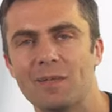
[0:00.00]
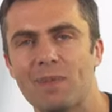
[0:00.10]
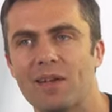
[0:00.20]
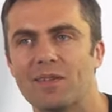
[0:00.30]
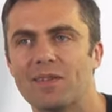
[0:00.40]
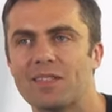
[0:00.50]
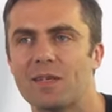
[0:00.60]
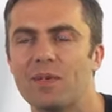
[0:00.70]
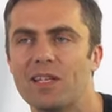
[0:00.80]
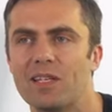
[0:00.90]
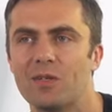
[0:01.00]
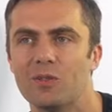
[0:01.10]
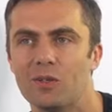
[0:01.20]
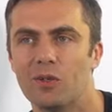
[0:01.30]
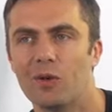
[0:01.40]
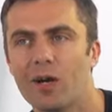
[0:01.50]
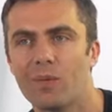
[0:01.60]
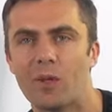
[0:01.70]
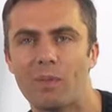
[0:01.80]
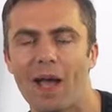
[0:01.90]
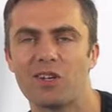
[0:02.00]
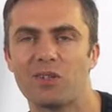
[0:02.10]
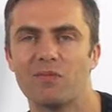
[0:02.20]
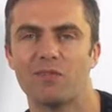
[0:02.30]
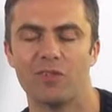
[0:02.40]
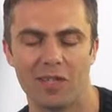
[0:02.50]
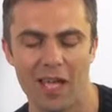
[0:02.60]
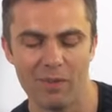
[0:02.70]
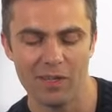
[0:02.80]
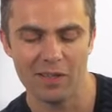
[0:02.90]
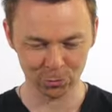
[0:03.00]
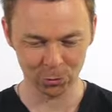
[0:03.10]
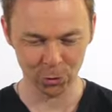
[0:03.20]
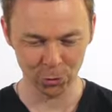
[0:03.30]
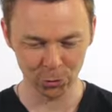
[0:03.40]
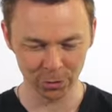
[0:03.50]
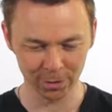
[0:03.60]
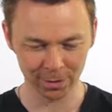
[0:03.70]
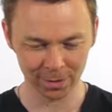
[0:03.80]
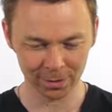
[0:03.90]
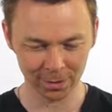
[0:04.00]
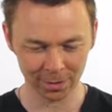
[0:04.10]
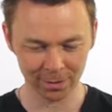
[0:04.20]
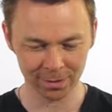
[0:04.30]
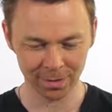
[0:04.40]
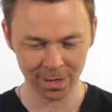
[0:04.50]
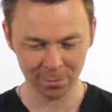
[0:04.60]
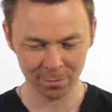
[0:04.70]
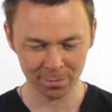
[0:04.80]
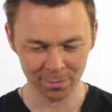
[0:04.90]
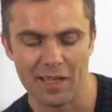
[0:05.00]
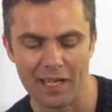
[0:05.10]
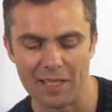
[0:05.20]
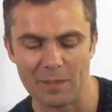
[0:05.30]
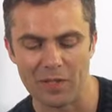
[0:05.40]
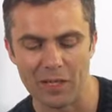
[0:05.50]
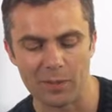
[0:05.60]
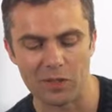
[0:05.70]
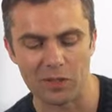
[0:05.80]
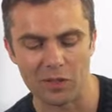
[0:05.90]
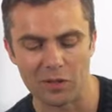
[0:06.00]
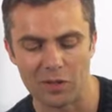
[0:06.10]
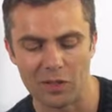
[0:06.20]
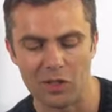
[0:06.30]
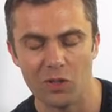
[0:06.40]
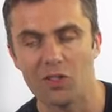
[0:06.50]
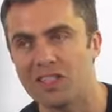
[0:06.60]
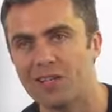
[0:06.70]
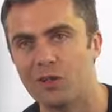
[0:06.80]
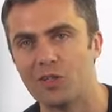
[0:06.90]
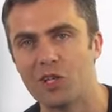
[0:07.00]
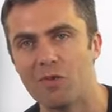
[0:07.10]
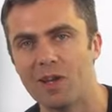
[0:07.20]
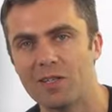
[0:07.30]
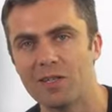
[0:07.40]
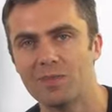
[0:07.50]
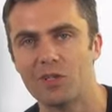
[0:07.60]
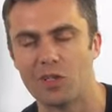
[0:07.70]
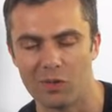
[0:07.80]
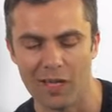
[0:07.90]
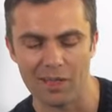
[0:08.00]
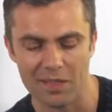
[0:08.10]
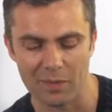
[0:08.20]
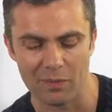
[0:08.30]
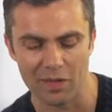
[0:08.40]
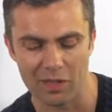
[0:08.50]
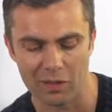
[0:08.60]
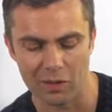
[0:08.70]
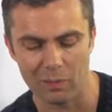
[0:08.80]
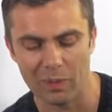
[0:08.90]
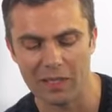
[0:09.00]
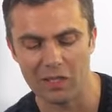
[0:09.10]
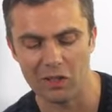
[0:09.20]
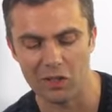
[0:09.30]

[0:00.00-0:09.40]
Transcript: It's about somebody who grew up with a passion for gaming. Dude, I suck at this game. And has been able to use the technology around him to create something completely